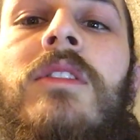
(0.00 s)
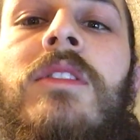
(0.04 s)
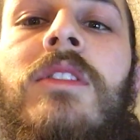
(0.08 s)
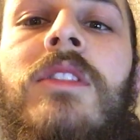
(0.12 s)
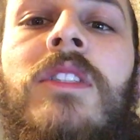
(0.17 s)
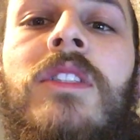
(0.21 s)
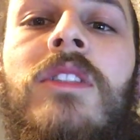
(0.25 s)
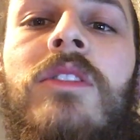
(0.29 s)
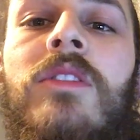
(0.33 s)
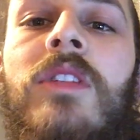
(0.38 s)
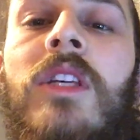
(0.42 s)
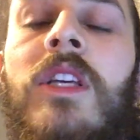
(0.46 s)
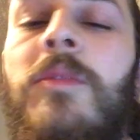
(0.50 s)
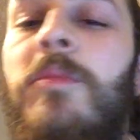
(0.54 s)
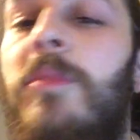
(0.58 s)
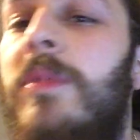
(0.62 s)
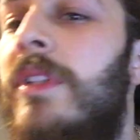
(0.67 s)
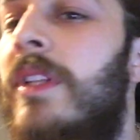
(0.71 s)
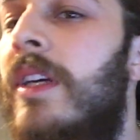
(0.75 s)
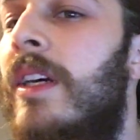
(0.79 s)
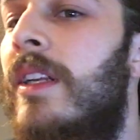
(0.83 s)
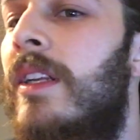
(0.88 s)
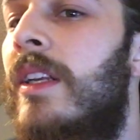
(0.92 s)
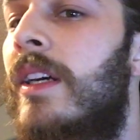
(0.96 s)
still keeping
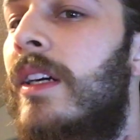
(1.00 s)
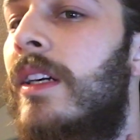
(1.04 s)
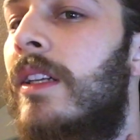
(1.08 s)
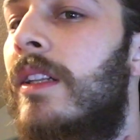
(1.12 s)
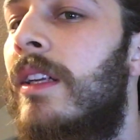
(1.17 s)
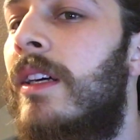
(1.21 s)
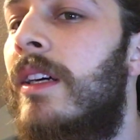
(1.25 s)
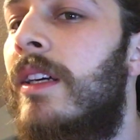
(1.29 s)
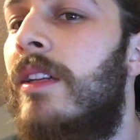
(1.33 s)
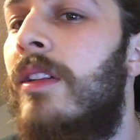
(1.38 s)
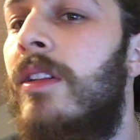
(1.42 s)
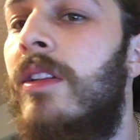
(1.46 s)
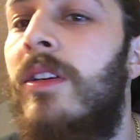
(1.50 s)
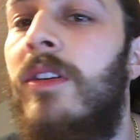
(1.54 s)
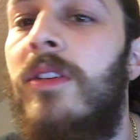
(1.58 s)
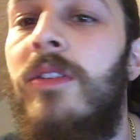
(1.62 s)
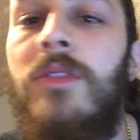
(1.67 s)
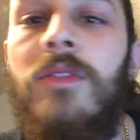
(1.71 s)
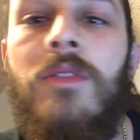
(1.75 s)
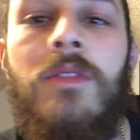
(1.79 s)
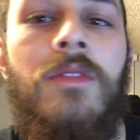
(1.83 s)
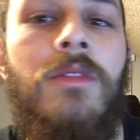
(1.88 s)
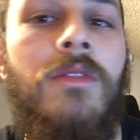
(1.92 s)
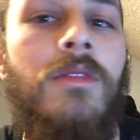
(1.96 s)
that neckline
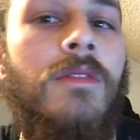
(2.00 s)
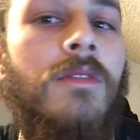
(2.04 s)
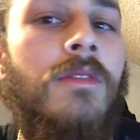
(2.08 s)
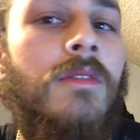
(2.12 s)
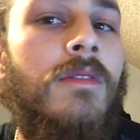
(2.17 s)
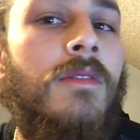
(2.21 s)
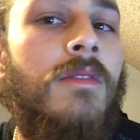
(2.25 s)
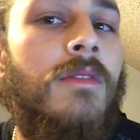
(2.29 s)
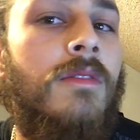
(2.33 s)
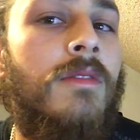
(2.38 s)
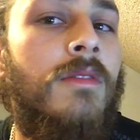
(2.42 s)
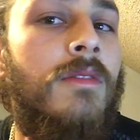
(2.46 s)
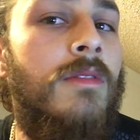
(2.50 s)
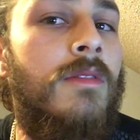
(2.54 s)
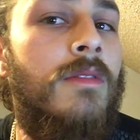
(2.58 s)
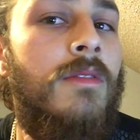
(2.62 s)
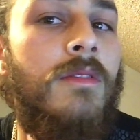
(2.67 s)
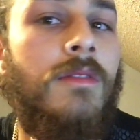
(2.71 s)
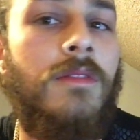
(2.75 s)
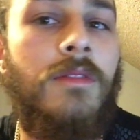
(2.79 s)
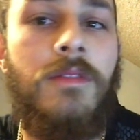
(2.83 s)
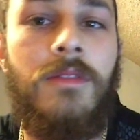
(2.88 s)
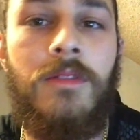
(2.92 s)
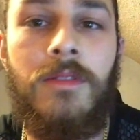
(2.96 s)
low,
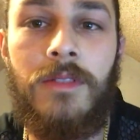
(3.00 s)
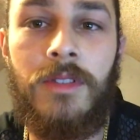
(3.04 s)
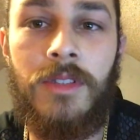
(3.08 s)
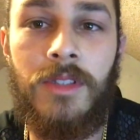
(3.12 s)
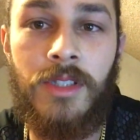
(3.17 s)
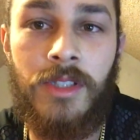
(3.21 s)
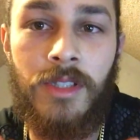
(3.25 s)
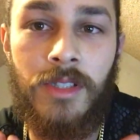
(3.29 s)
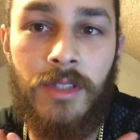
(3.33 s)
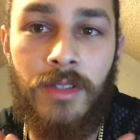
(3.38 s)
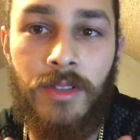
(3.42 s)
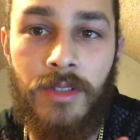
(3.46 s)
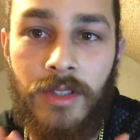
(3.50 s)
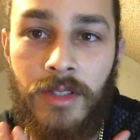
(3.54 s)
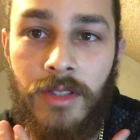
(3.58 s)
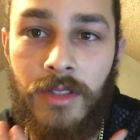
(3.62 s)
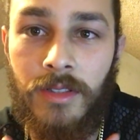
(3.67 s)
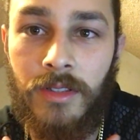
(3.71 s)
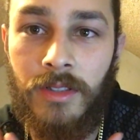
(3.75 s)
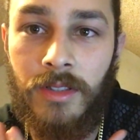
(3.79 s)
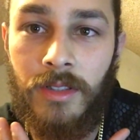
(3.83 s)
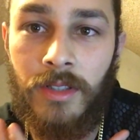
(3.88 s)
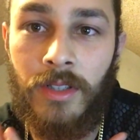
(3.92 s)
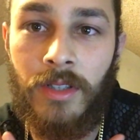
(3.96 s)
because you know,
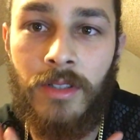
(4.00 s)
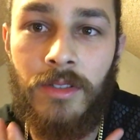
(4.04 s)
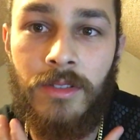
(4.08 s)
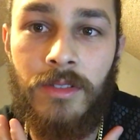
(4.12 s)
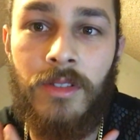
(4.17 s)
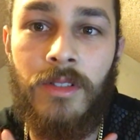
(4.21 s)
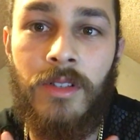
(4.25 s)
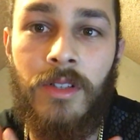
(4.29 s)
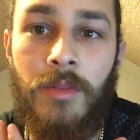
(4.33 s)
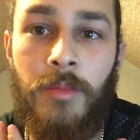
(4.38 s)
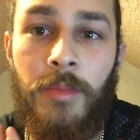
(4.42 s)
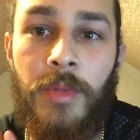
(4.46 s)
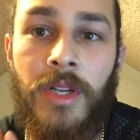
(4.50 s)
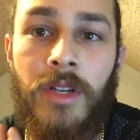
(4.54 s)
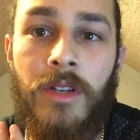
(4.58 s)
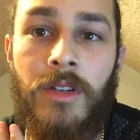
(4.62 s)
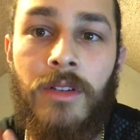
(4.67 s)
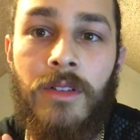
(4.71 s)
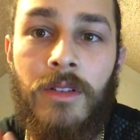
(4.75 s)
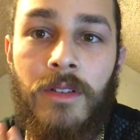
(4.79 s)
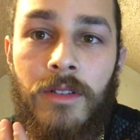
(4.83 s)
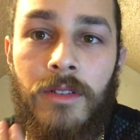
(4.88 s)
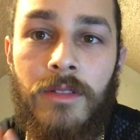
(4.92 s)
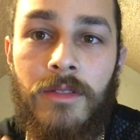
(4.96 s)
the girth of your
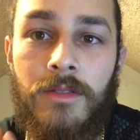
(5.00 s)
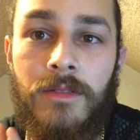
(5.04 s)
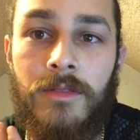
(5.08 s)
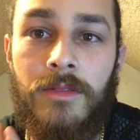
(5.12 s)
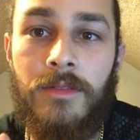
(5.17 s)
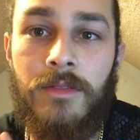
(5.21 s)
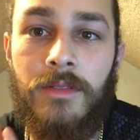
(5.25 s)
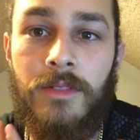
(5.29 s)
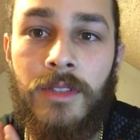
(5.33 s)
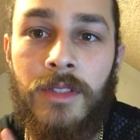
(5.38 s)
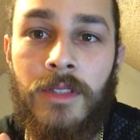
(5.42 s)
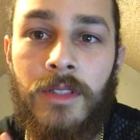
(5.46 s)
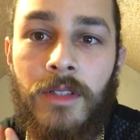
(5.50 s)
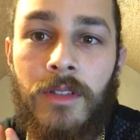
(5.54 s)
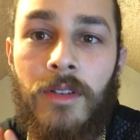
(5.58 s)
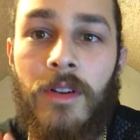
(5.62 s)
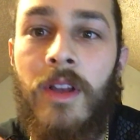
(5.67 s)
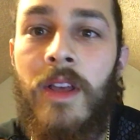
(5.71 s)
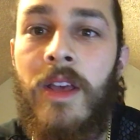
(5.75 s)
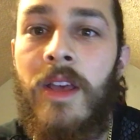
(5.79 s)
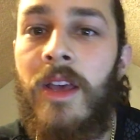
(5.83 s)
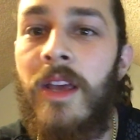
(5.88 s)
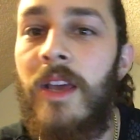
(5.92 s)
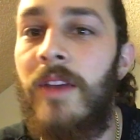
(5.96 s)
beard, you know,
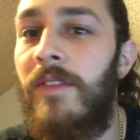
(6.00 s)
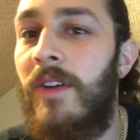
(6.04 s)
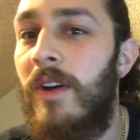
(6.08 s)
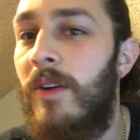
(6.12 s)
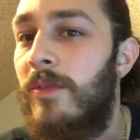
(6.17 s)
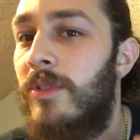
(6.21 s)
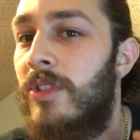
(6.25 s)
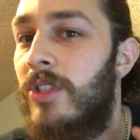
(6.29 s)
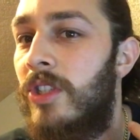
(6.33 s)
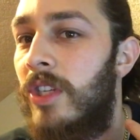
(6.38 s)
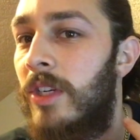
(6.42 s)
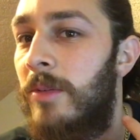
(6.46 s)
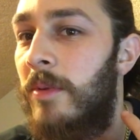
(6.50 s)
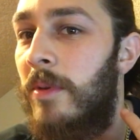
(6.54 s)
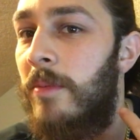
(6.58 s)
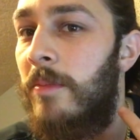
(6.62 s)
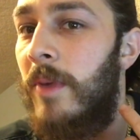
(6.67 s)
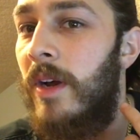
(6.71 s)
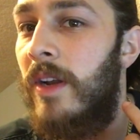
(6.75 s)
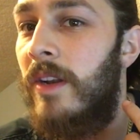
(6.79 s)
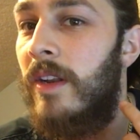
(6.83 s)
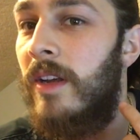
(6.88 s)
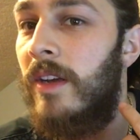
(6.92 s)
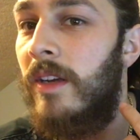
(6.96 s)
if I was trimming
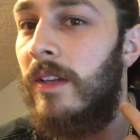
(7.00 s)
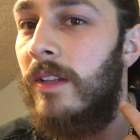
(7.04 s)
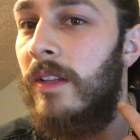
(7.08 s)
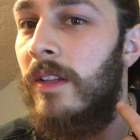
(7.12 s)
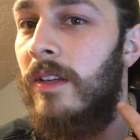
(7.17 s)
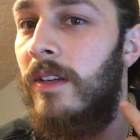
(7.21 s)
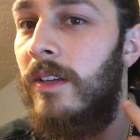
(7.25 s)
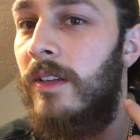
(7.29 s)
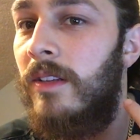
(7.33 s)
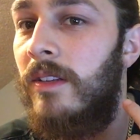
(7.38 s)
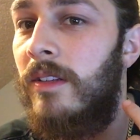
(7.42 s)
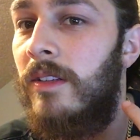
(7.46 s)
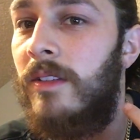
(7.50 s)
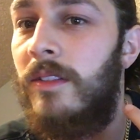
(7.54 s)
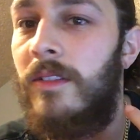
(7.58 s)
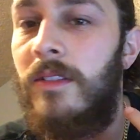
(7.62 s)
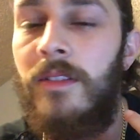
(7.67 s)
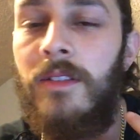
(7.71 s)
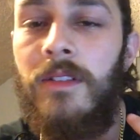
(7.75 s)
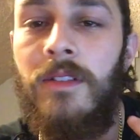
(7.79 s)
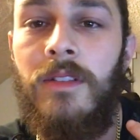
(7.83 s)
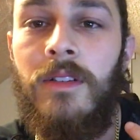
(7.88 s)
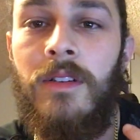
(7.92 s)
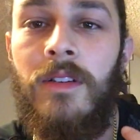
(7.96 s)
my neckline,
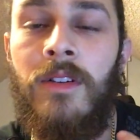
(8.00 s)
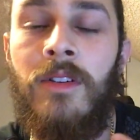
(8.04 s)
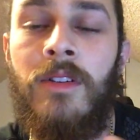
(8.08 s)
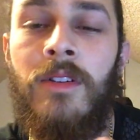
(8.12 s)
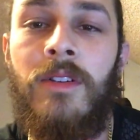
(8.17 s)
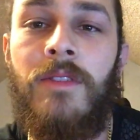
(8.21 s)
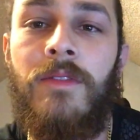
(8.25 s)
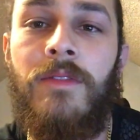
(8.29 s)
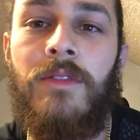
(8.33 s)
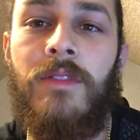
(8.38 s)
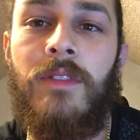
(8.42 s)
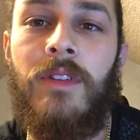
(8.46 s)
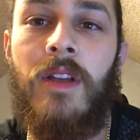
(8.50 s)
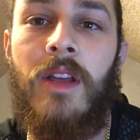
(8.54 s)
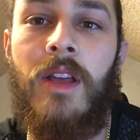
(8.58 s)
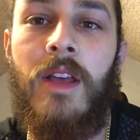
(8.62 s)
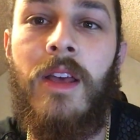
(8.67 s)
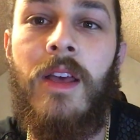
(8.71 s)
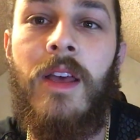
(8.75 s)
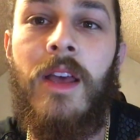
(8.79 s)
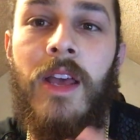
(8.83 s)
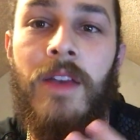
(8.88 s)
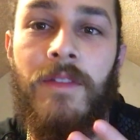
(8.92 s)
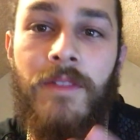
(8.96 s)
or
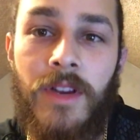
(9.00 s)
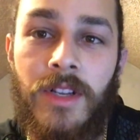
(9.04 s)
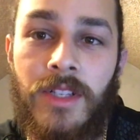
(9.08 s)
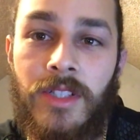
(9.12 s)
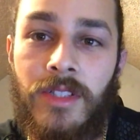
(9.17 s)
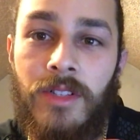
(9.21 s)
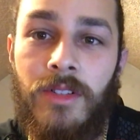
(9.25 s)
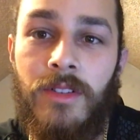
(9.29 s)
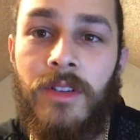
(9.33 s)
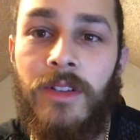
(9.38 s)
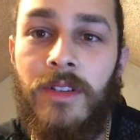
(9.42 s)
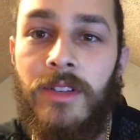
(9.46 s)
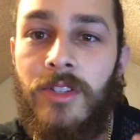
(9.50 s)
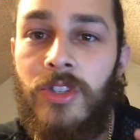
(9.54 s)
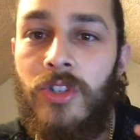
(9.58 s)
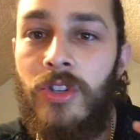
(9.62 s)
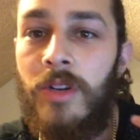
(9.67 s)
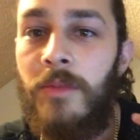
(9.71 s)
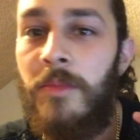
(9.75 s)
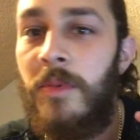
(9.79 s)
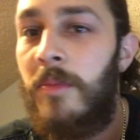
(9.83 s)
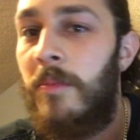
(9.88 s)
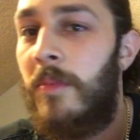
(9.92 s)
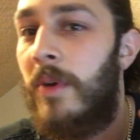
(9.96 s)
if I started
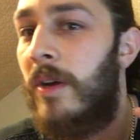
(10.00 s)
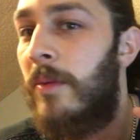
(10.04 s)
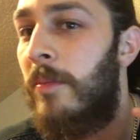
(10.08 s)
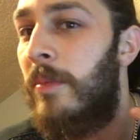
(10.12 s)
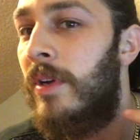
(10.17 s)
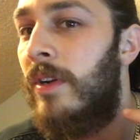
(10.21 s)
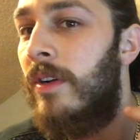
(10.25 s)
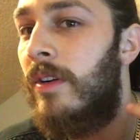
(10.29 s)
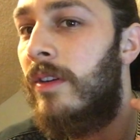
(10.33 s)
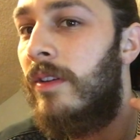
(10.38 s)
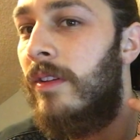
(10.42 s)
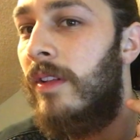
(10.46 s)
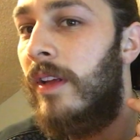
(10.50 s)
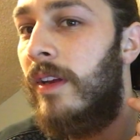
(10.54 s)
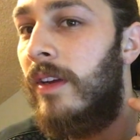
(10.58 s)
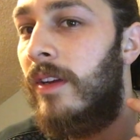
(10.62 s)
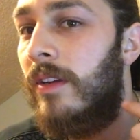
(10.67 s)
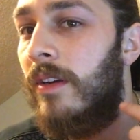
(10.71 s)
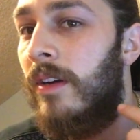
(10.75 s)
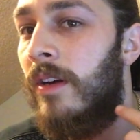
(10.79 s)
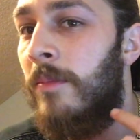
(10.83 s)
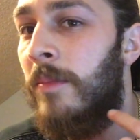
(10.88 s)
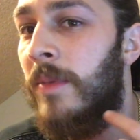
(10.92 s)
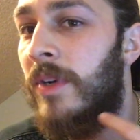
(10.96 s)
trimming my beard like
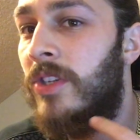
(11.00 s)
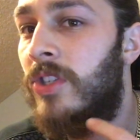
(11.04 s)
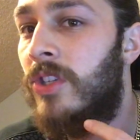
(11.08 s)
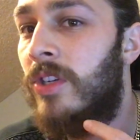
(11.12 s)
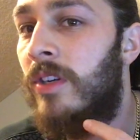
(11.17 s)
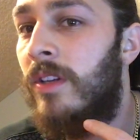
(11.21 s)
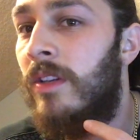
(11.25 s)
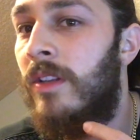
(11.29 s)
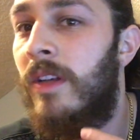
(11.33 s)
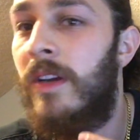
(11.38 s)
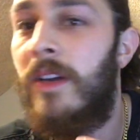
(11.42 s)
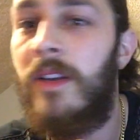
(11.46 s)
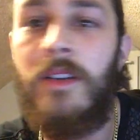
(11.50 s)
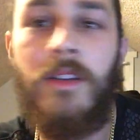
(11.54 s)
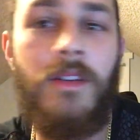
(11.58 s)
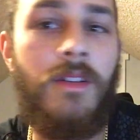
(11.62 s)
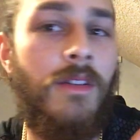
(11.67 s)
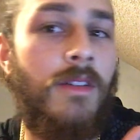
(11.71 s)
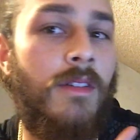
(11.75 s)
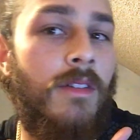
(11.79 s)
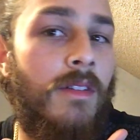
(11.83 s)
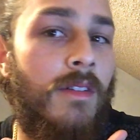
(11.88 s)
on my jawline,